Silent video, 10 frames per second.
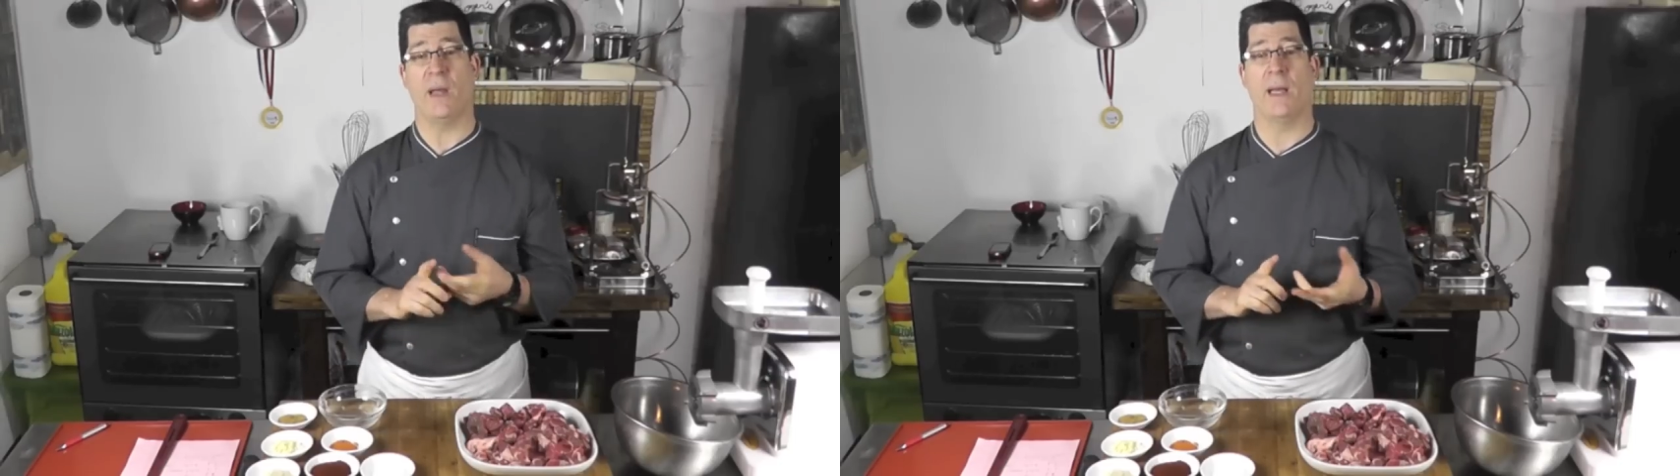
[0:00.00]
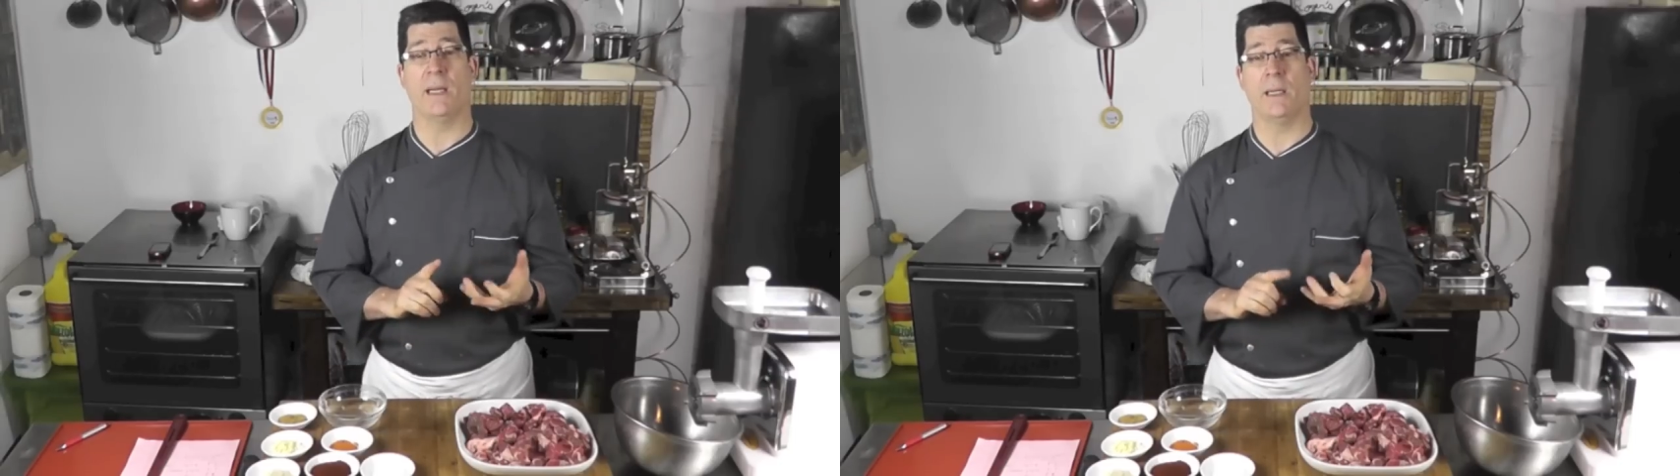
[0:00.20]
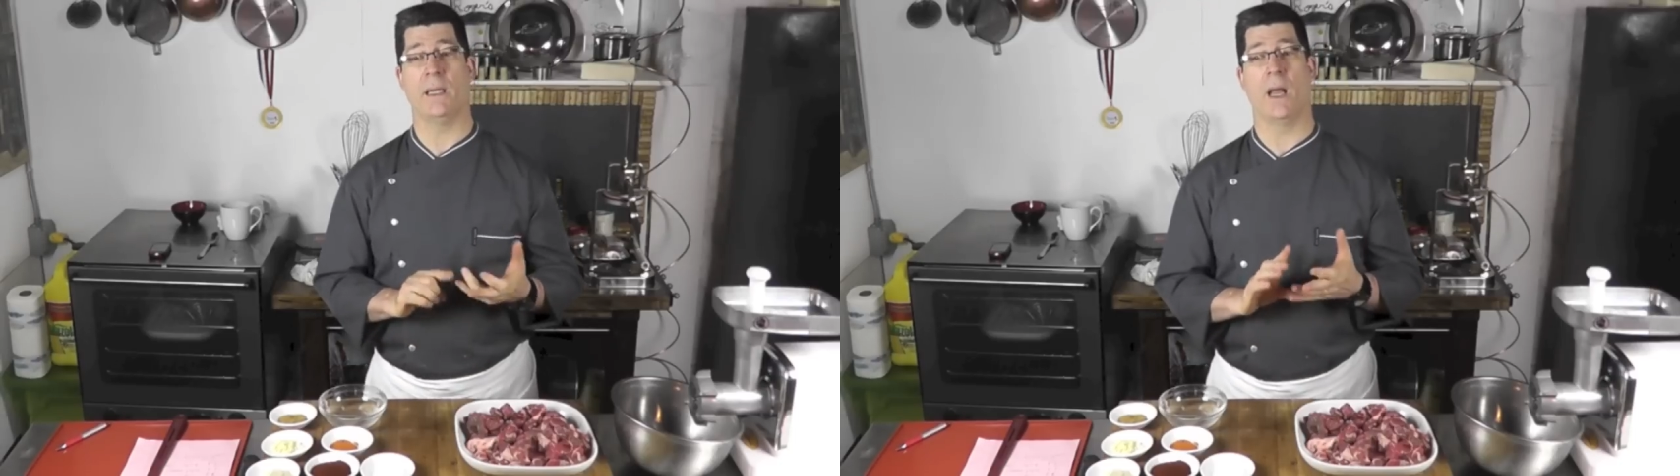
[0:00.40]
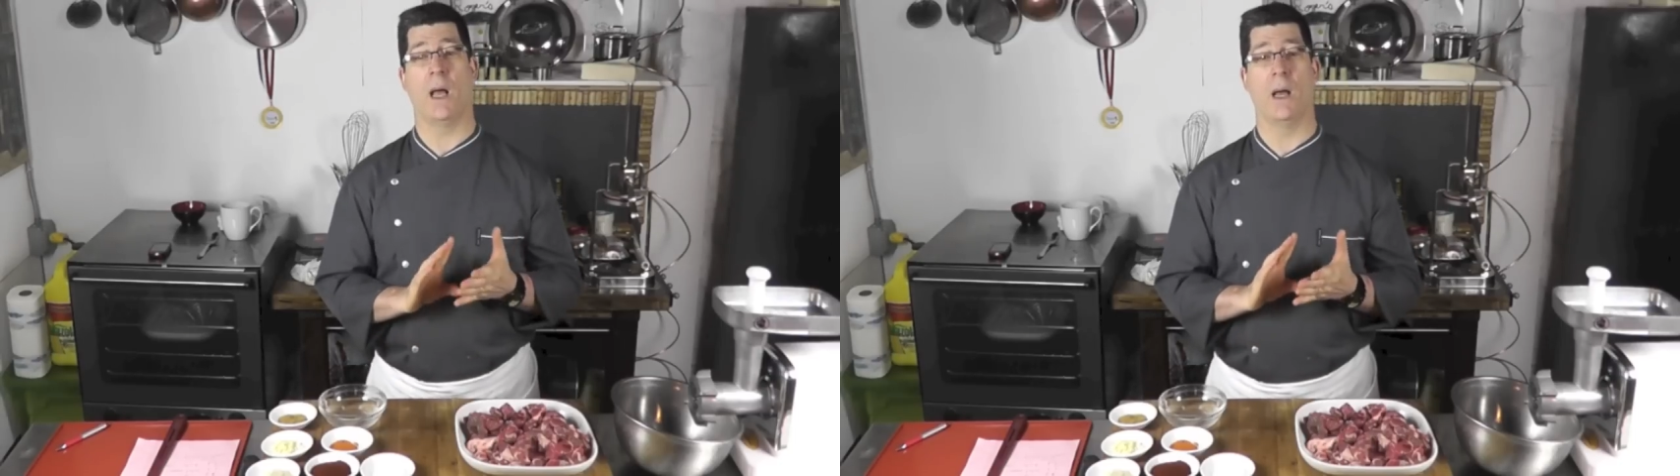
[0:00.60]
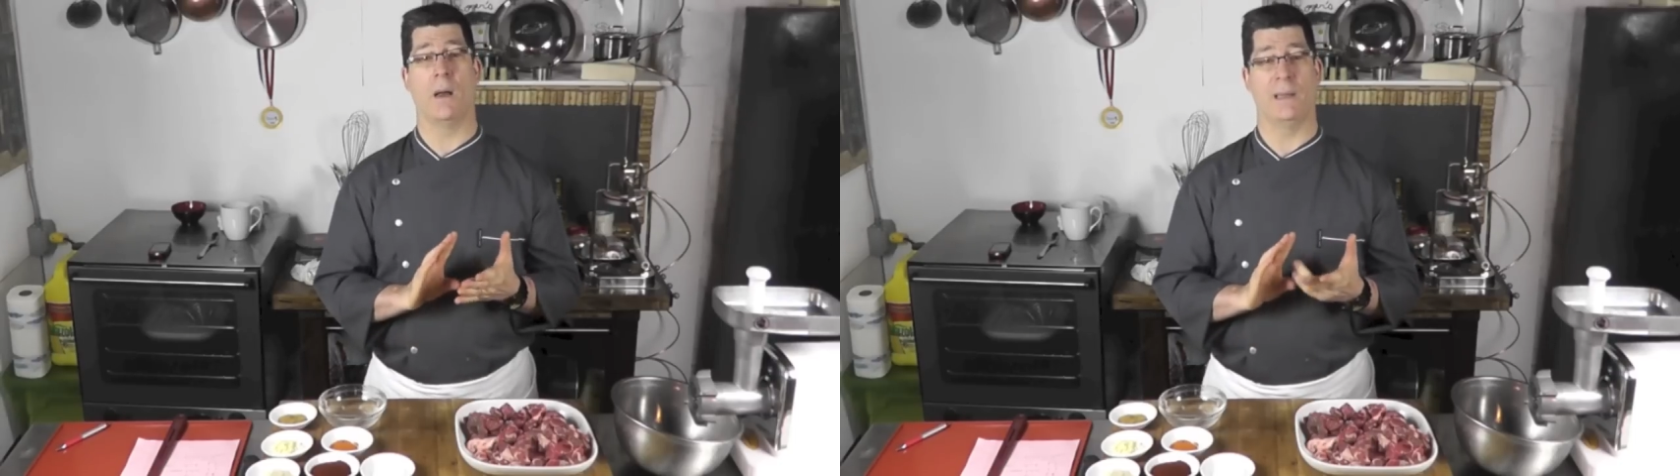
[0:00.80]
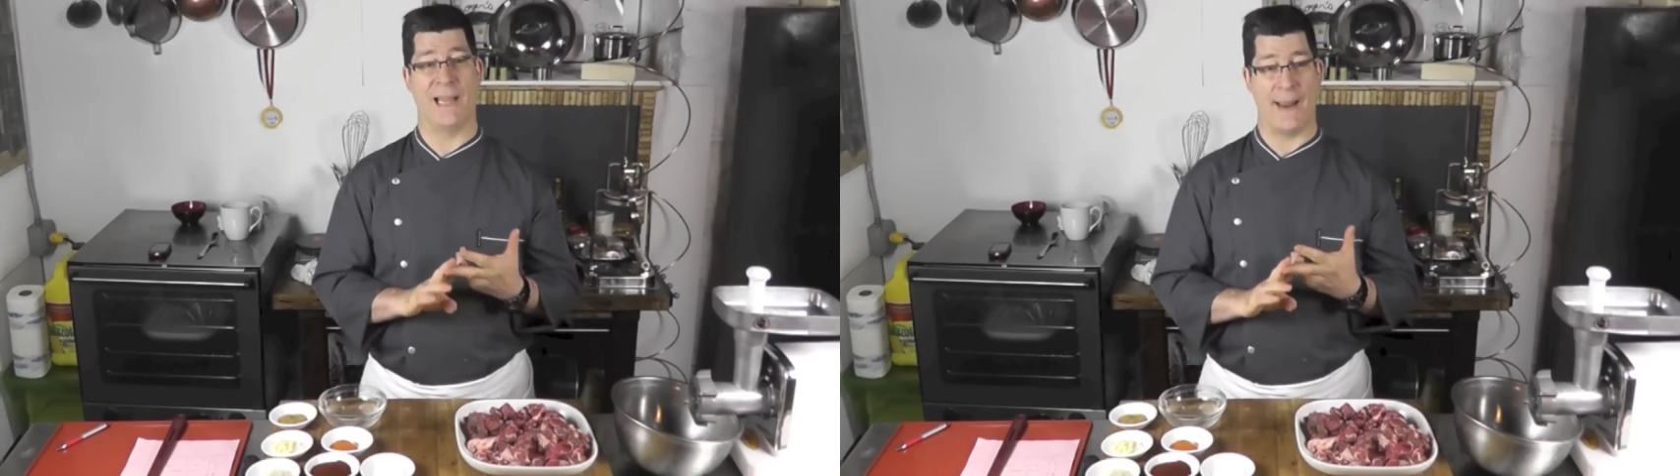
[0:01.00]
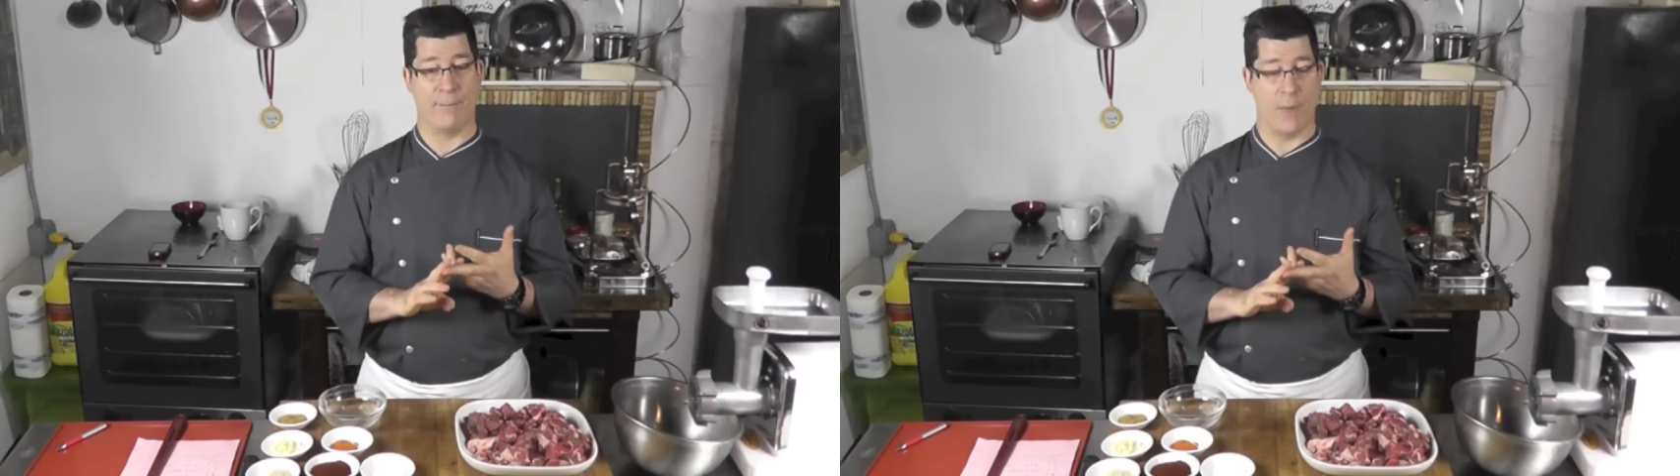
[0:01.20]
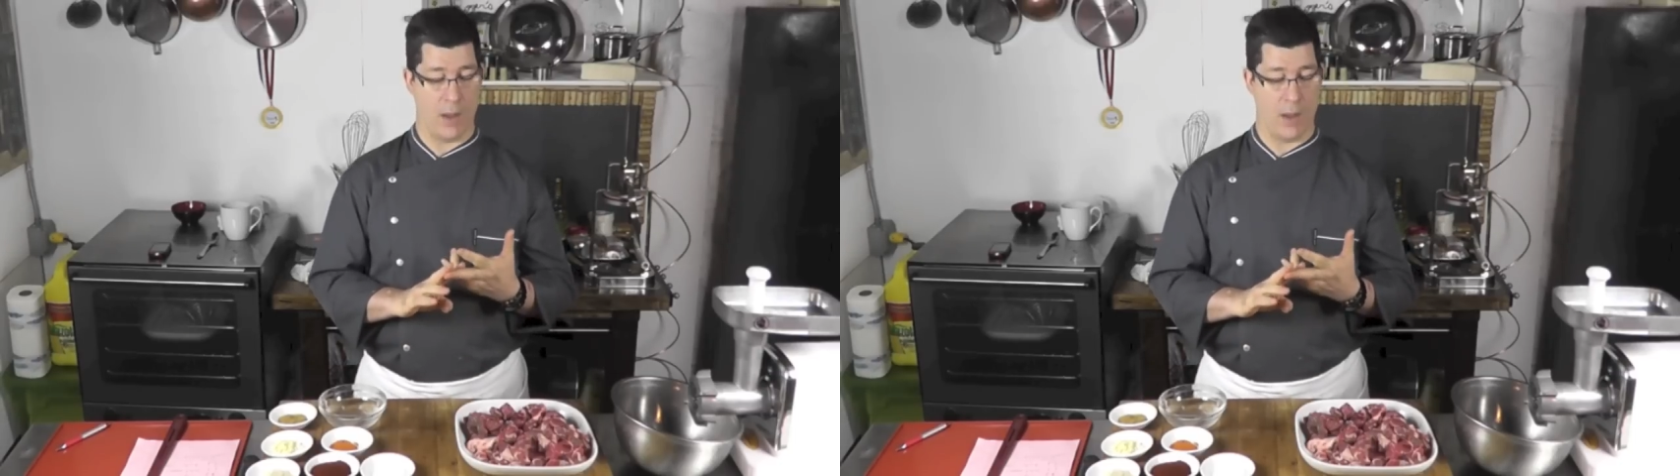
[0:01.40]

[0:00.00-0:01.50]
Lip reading: and lamb.